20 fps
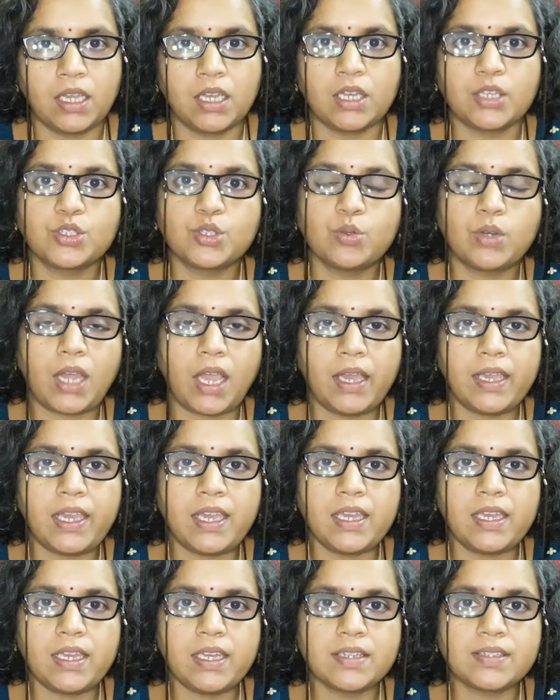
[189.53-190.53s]
A
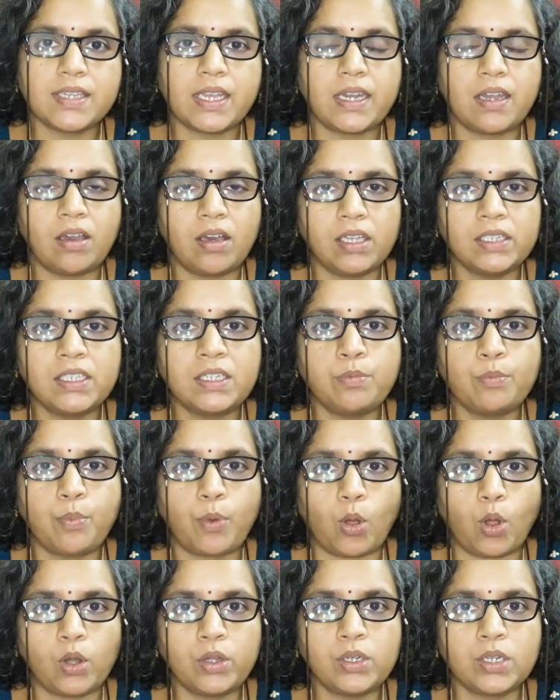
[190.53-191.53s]
surahi is an earthen
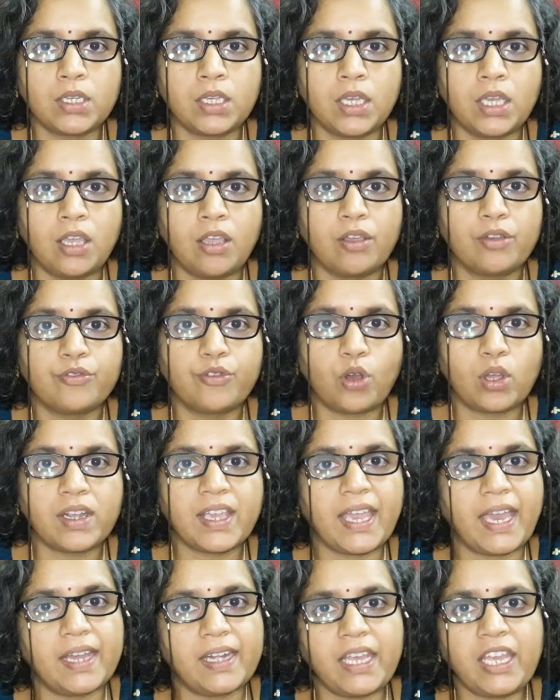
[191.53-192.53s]
pot for
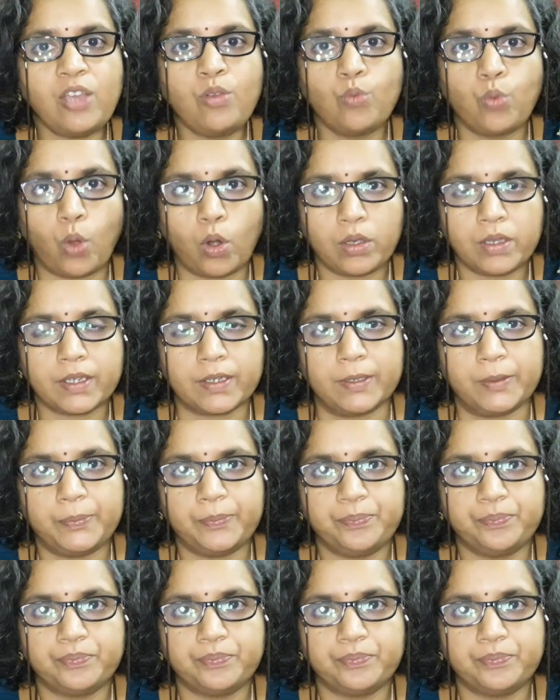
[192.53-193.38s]
carrying water.